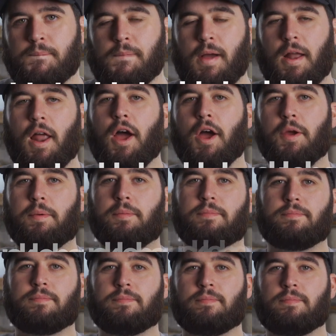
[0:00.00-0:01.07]
Hello,
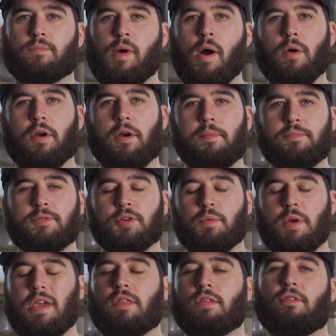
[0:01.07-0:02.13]
welcome to
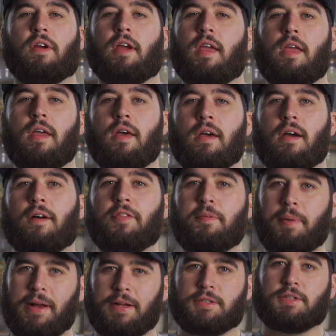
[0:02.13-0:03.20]
week 3 of the
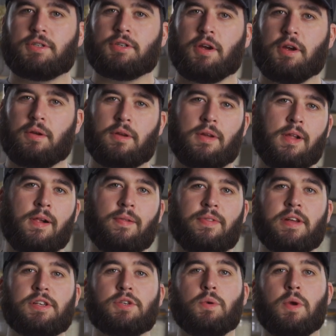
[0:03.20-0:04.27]
pasta show.
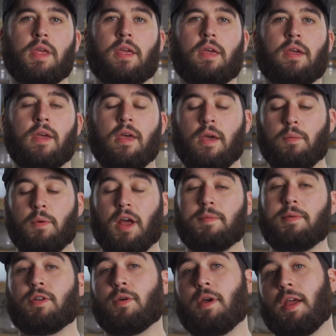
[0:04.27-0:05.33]
This week we're going
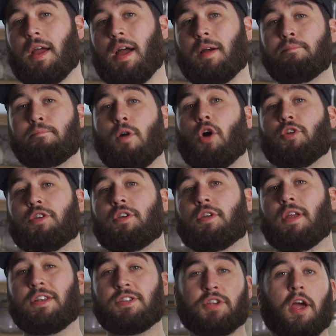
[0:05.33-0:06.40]
to be doing a modern
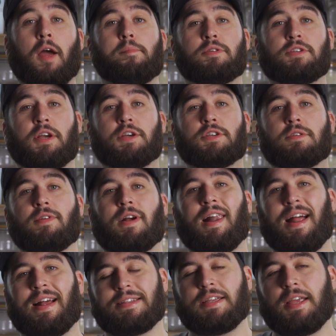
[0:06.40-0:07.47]
interpretation of a
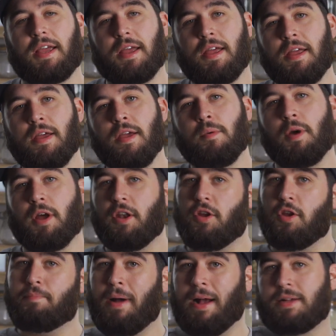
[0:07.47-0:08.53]
classic. We're going
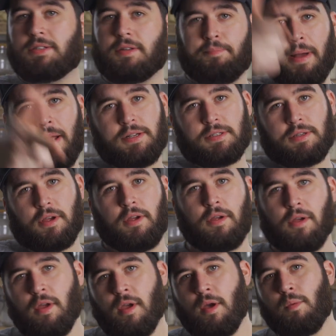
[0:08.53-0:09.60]
to do pasta pesto
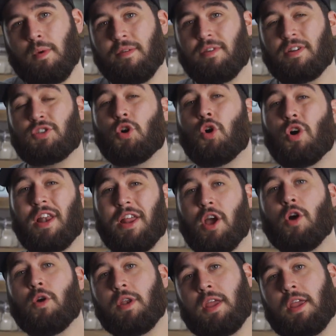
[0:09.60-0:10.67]
with
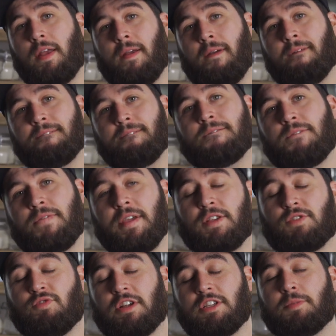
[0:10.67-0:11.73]
tortiglioni.
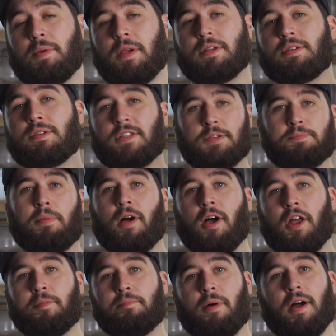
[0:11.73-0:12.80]
This recipe is
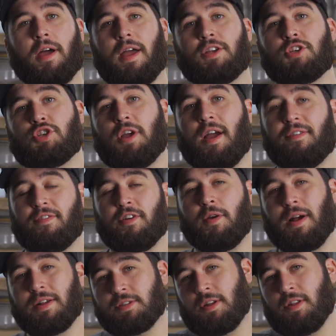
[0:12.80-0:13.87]
inspired by a chef who
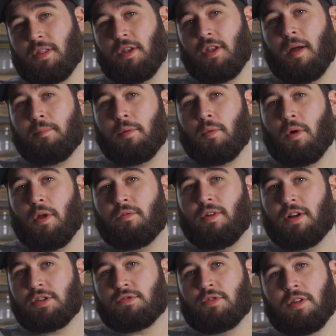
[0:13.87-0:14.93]
has the #1
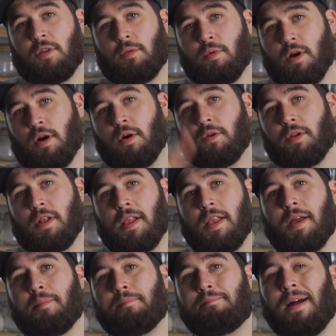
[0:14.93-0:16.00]
restaurant in the world,
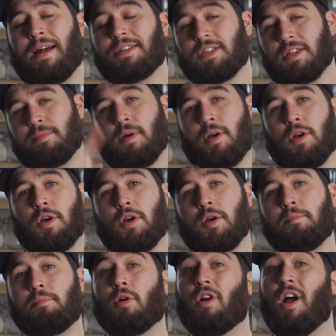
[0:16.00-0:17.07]
Massimo
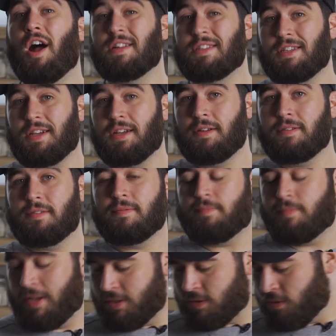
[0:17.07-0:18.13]
Bottura. That's